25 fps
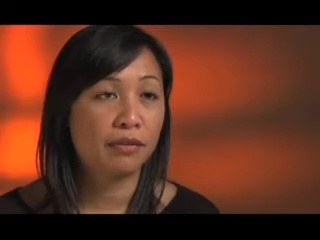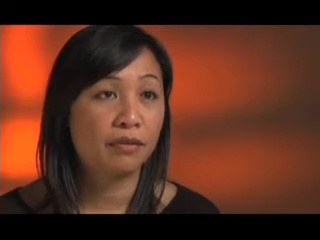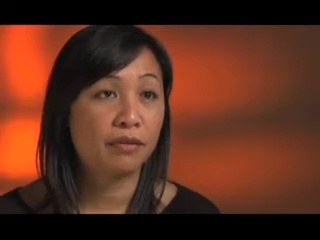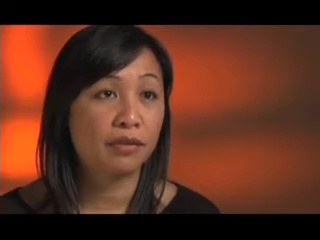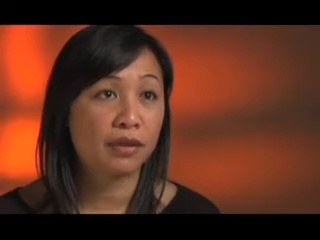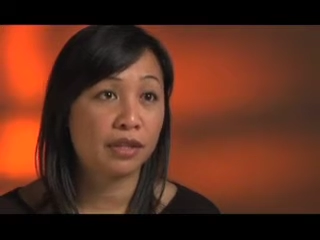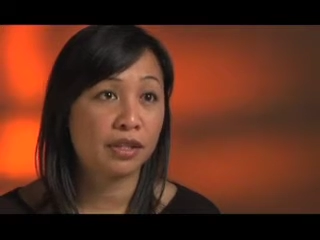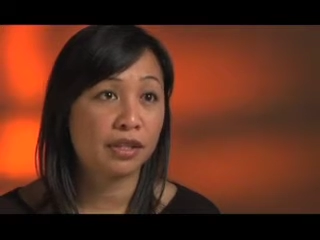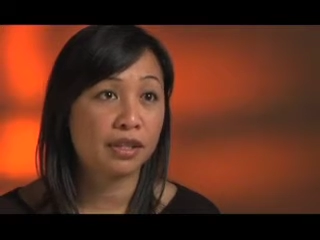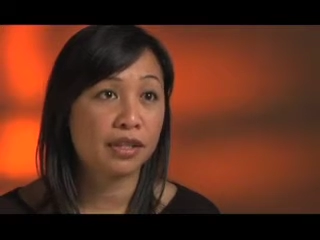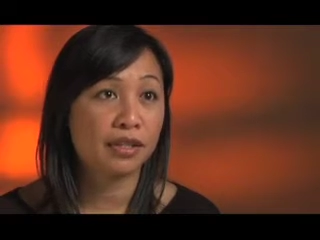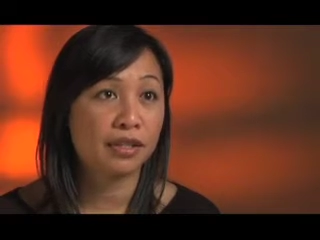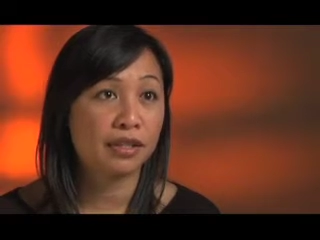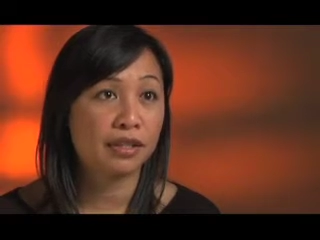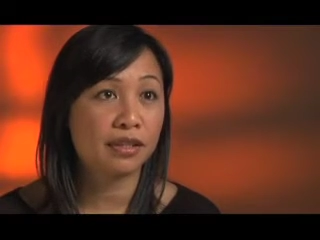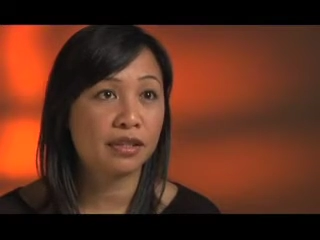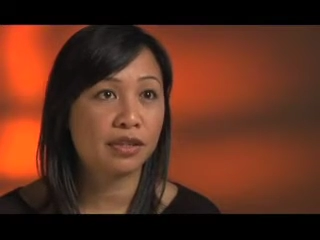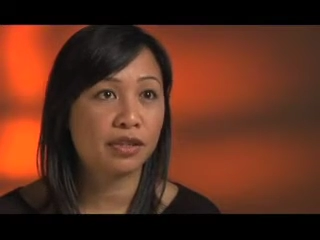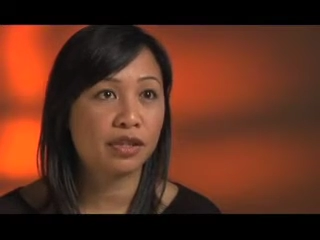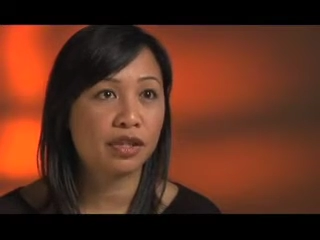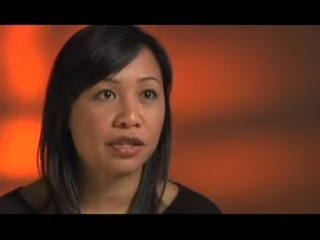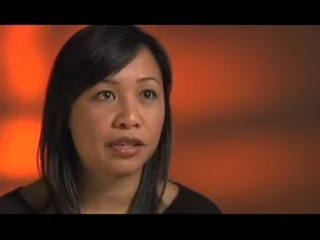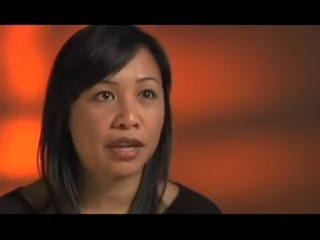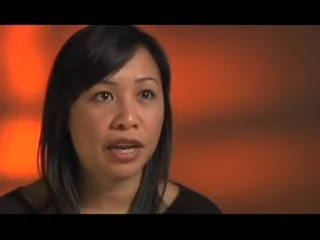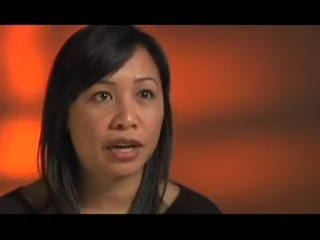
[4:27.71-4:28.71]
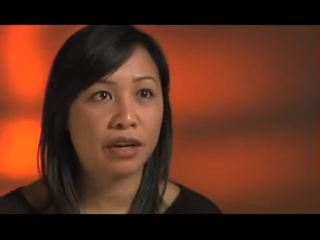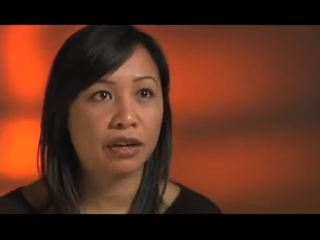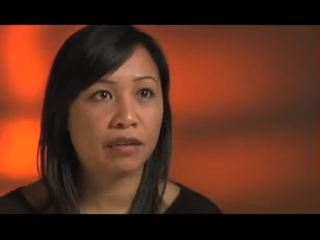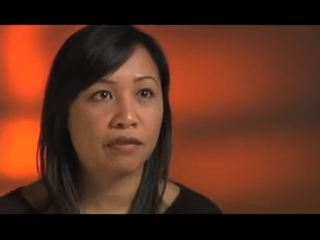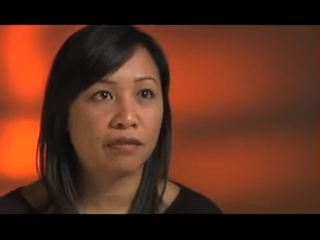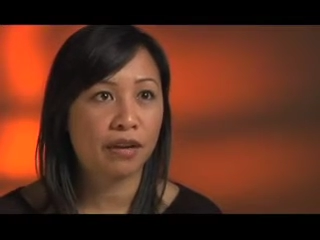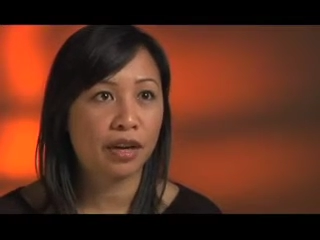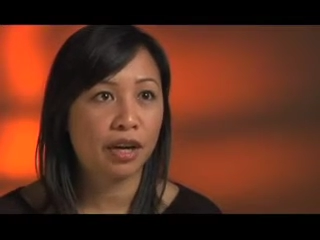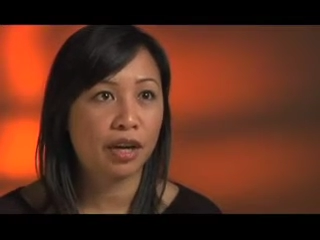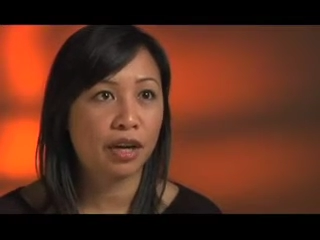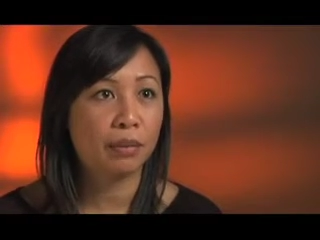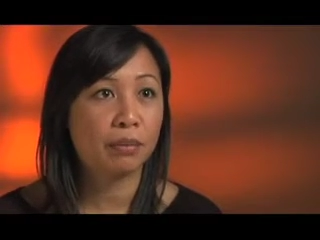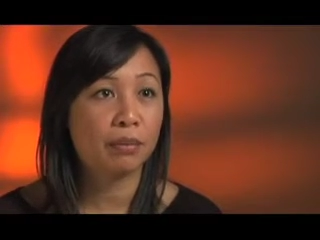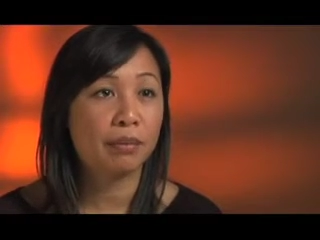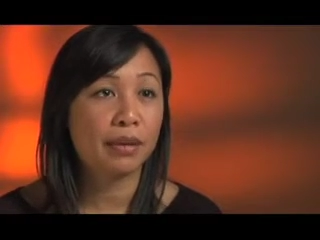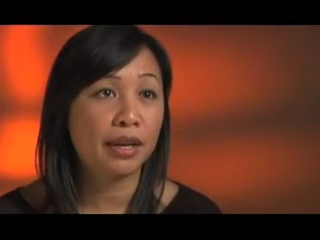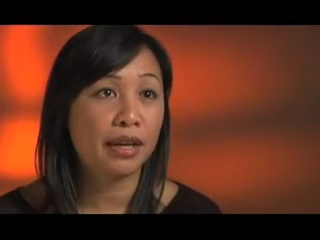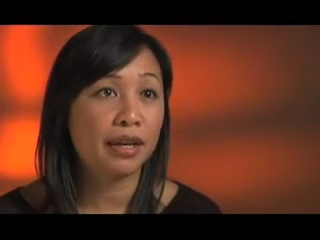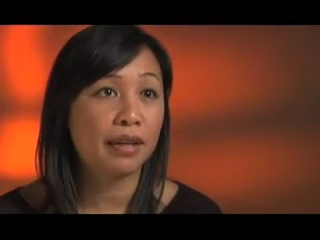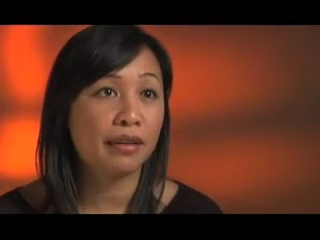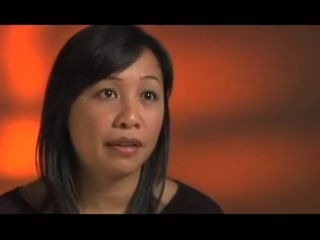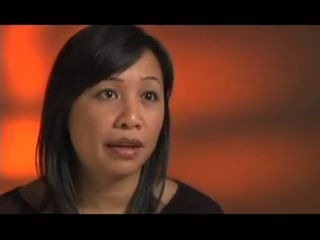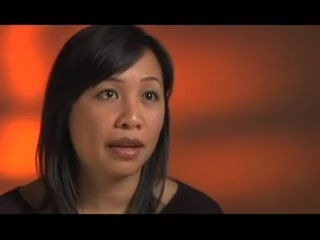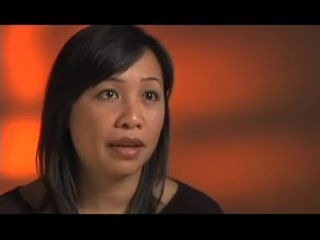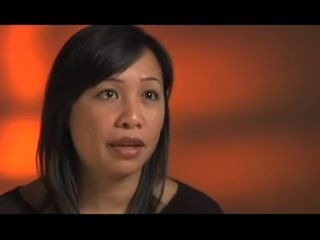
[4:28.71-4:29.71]
versus your standard of care,
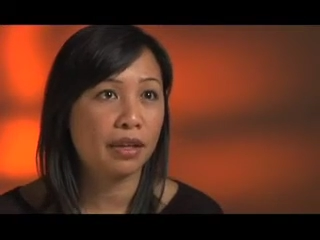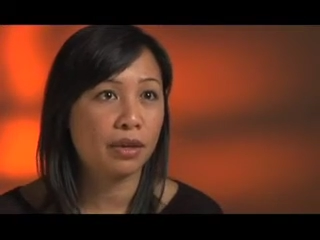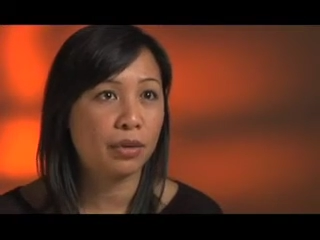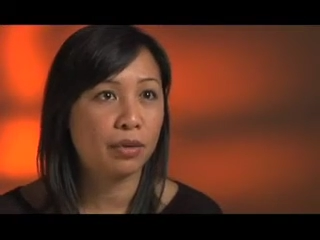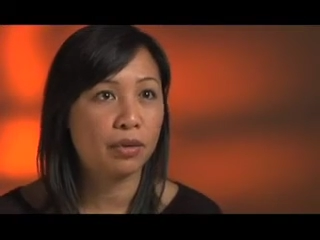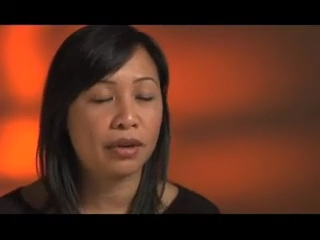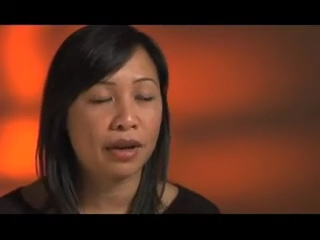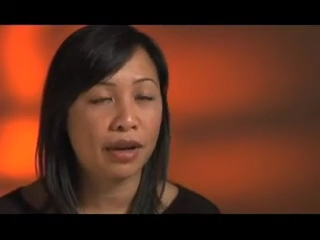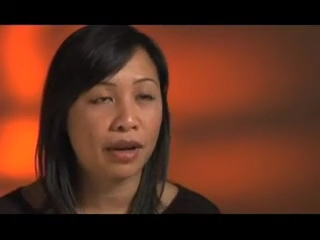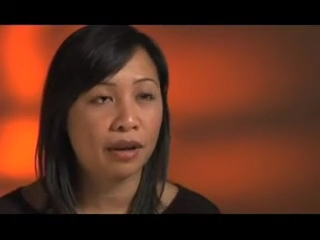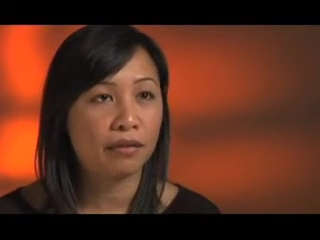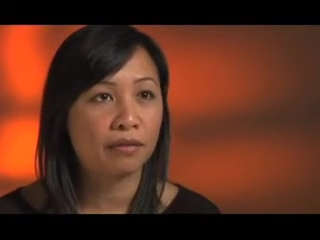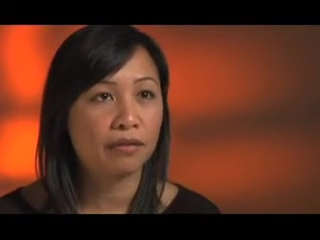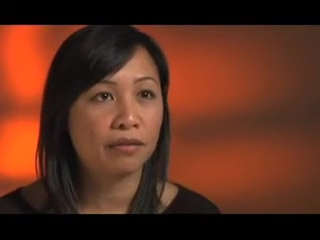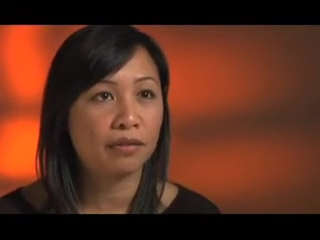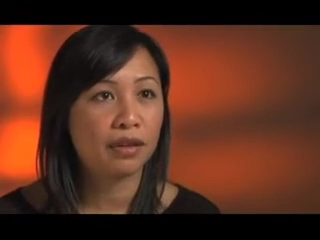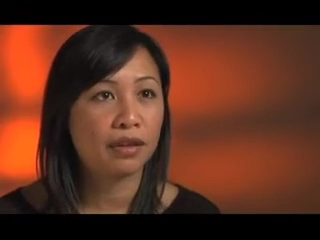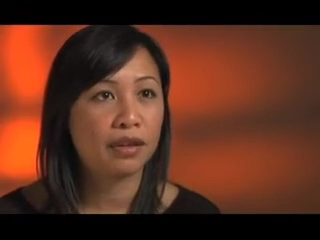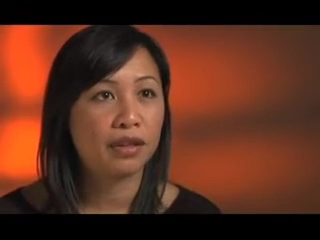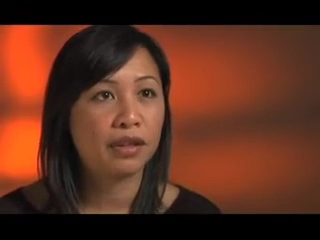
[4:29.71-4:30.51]
meaning that you would have